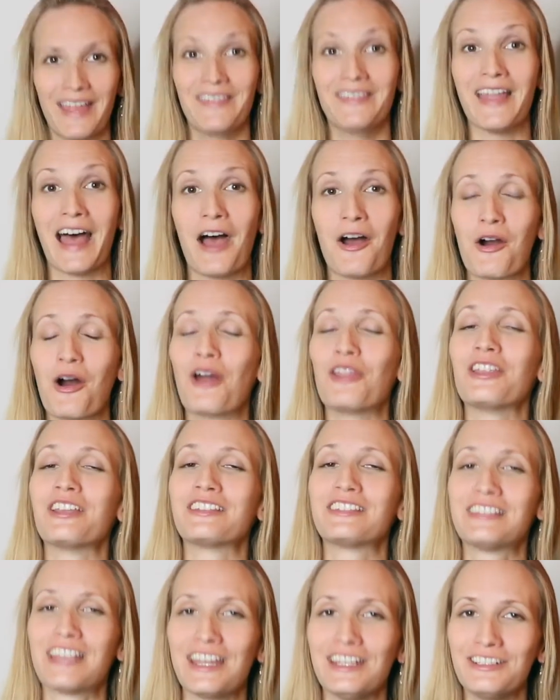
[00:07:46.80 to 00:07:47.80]
Now, on a
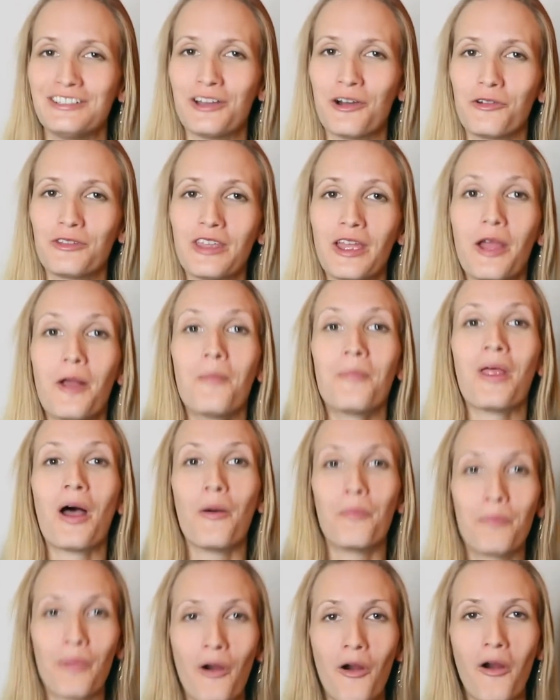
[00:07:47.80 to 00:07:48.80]
side note,
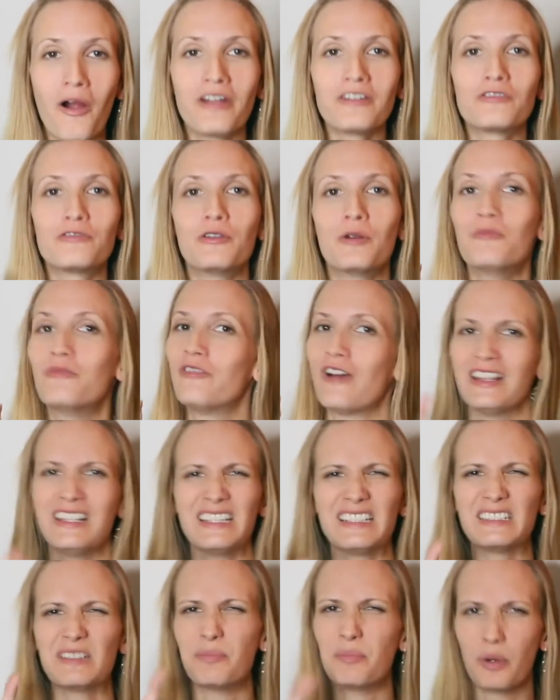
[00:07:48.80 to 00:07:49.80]
apart from
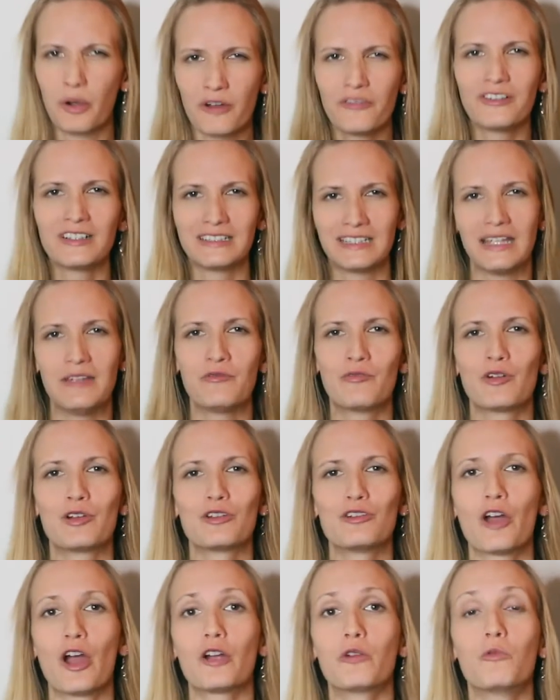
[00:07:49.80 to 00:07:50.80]
finding the perfect name for
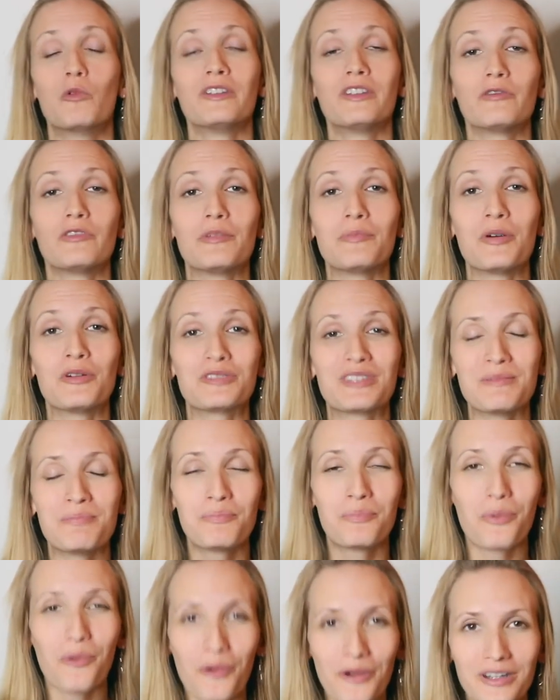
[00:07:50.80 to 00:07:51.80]
your dog, one of the most
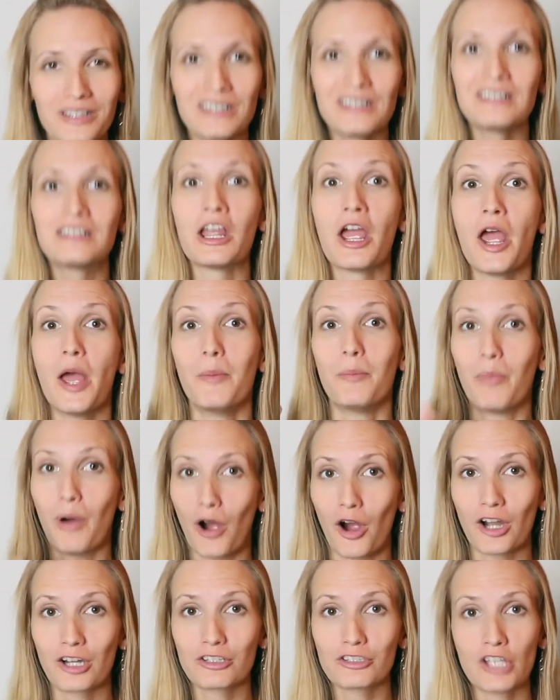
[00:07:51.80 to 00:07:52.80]
important
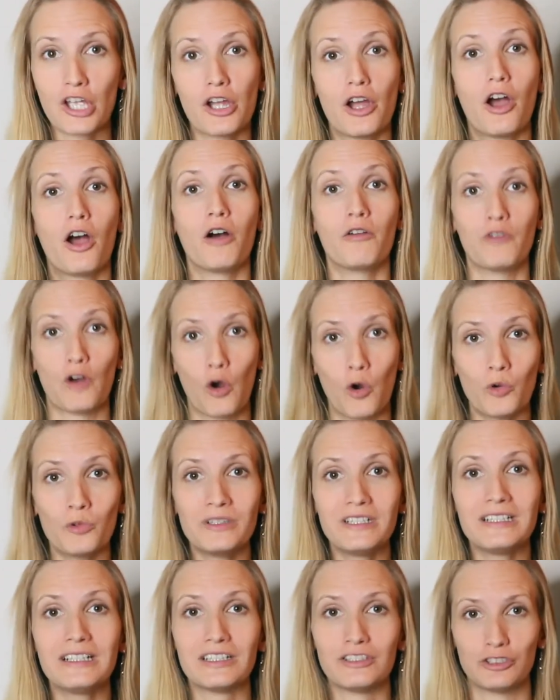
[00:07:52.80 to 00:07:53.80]
parts of
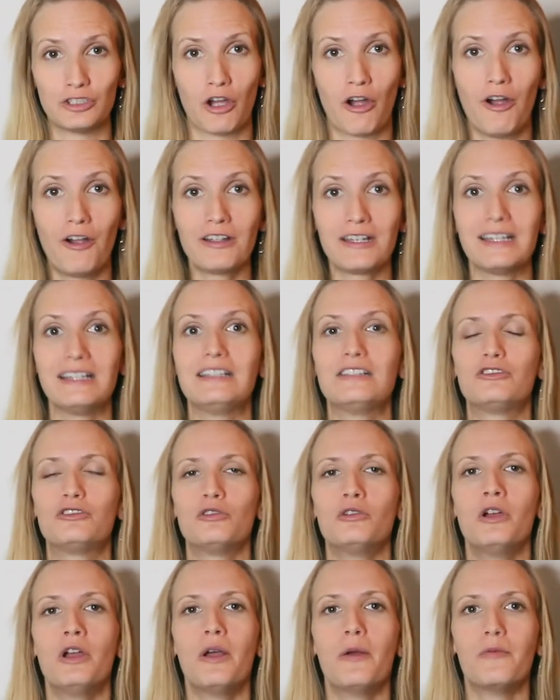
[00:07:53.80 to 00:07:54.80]
owning a dog is
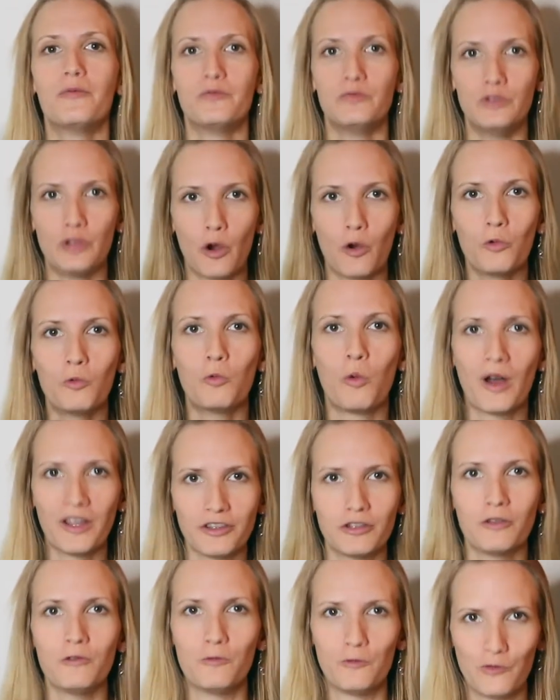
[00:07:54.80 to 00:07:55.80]
to know
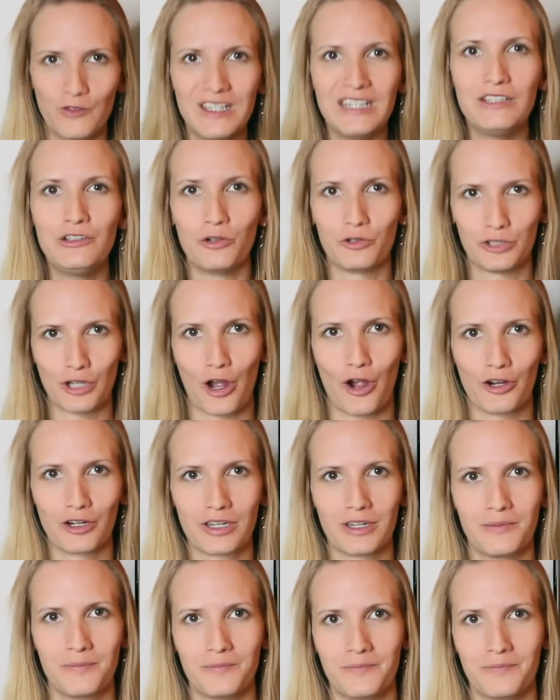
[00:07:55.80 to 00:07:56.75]
what to feed your dog.